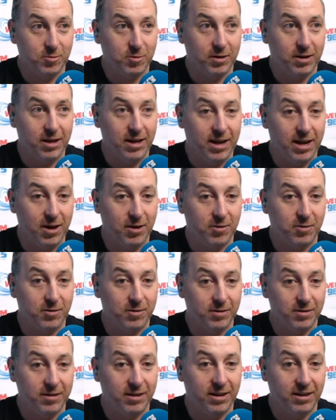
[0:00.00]
What's going
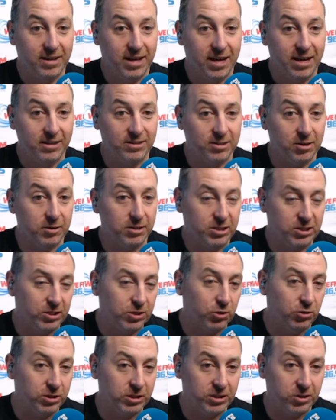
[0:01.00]
on? Okay, so
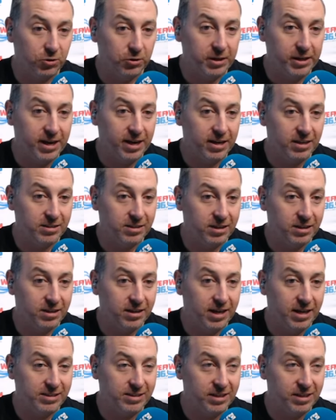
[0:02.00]
you're just looking at it as an